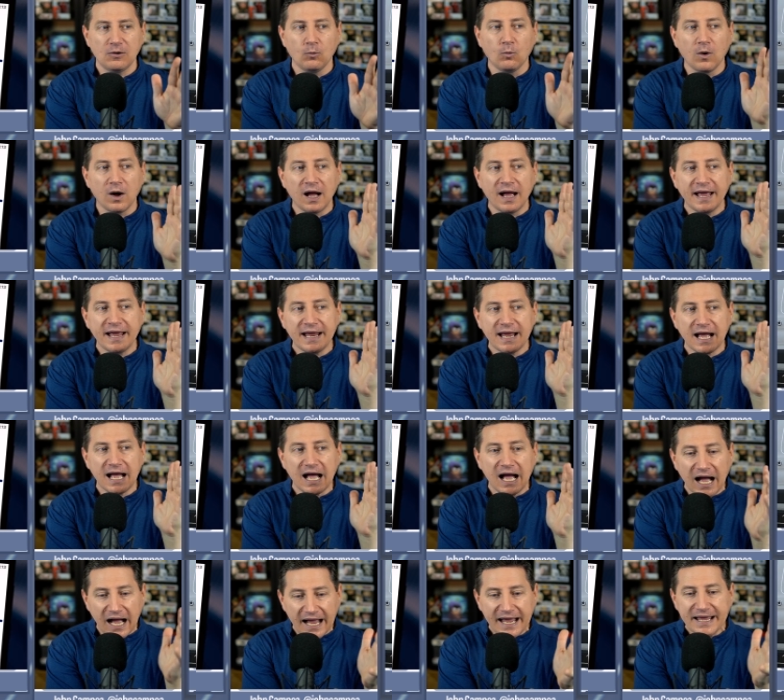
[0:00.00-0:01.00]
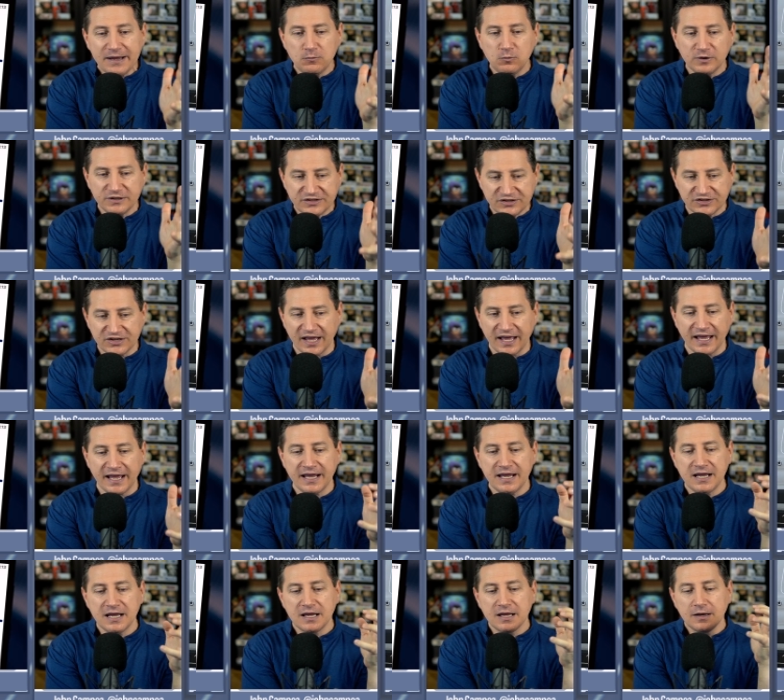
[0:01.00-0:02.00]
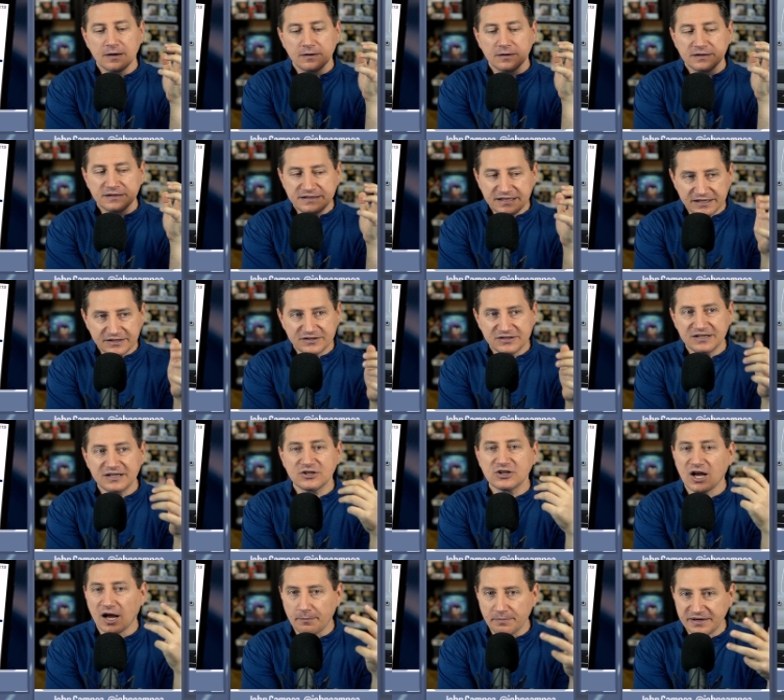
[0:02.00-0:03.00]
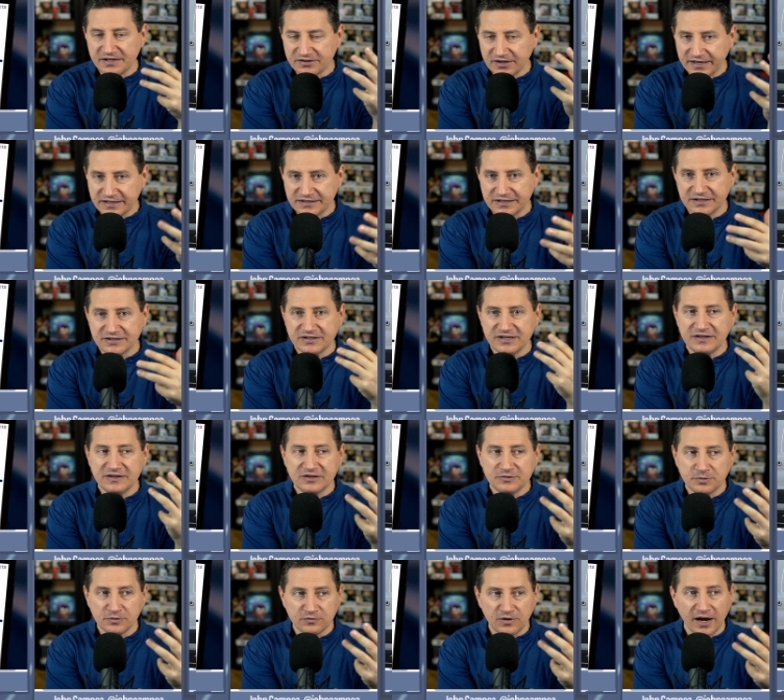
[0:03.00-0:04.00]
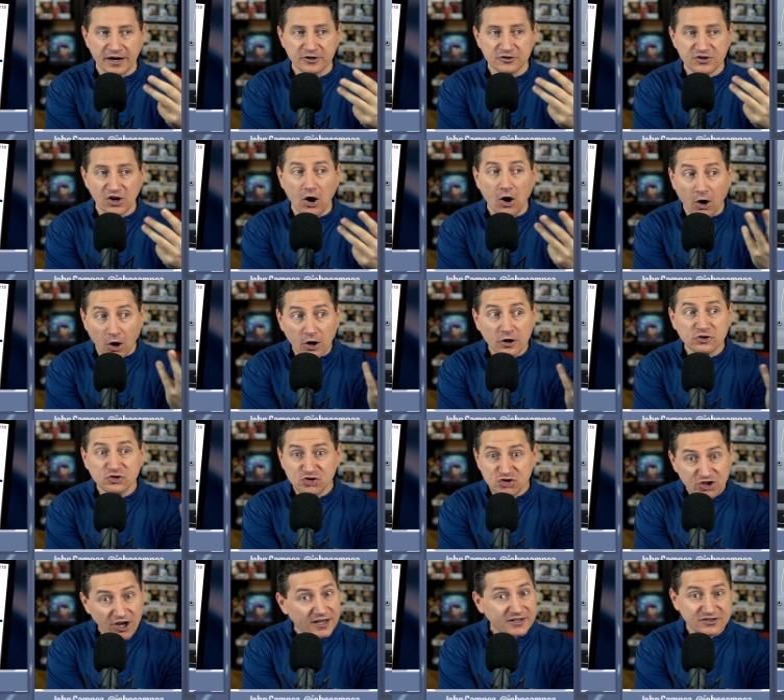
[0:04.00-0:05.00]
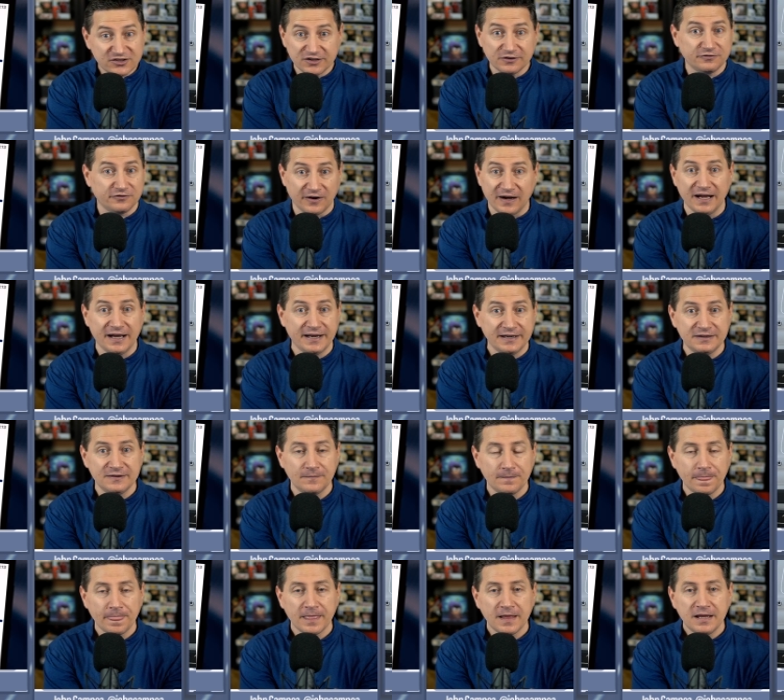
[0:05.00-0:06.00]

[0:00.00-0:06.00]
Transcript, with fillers: why I would say Disney companies like Disney and these providers are justified